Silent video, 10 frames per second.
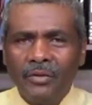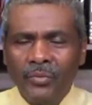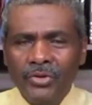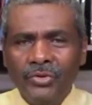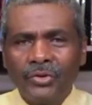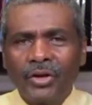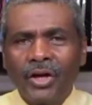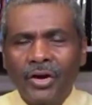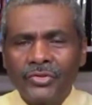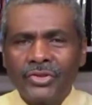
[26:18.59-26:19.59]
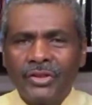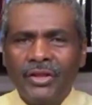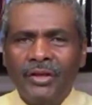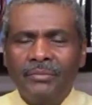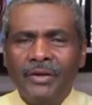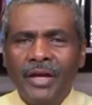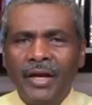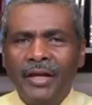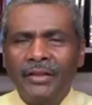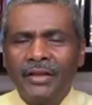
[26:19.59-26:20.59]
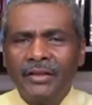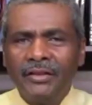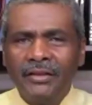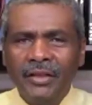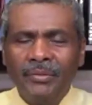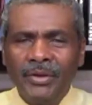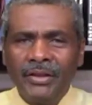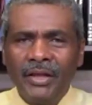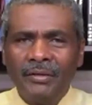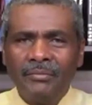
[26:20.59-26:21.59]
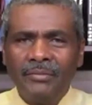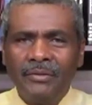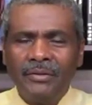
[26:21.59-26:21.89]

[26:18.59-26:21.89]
when you're cursing them and condemning them.